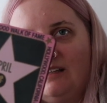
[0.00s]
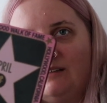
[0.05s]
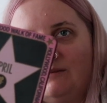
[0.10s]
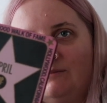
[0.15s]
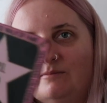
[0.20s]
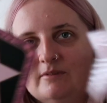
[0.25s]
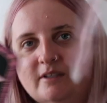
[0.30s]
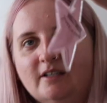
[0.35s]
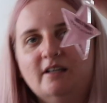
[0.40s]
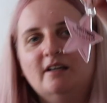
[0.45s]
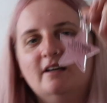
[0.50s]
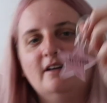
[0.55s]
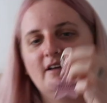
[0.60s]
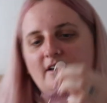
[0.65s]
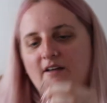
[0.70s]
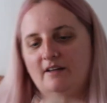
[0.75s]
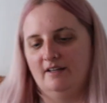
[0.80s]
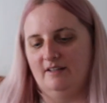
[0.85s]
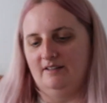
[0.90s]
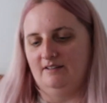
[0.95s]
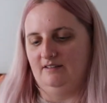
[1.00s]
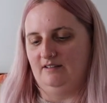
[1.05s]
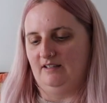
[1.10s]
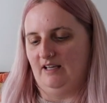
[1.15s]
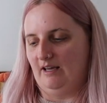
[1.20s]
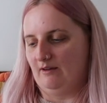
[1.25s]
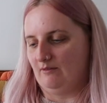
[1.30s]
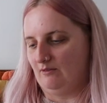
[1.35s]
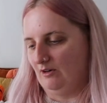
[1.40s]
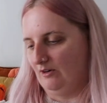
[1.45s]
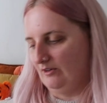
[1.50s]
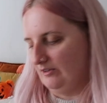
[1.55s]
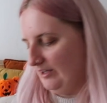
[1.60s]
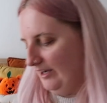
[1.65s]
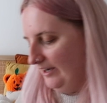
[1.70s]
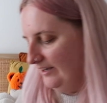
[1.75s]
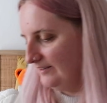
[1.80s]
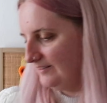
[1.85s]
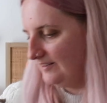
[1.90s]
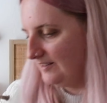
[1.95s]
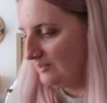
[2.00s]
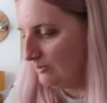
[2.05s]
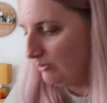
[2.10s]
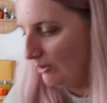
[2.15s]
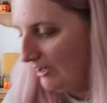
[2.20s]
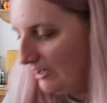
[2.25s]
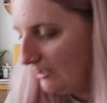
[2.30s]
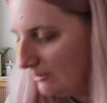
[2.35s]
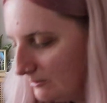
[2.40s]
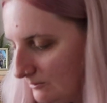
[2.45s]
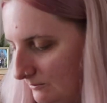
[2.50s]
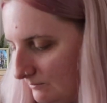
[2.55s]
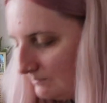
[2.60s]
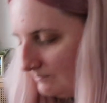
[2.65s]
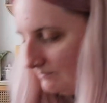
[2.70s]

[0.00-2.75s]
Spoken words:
them? So yeah, got those as well.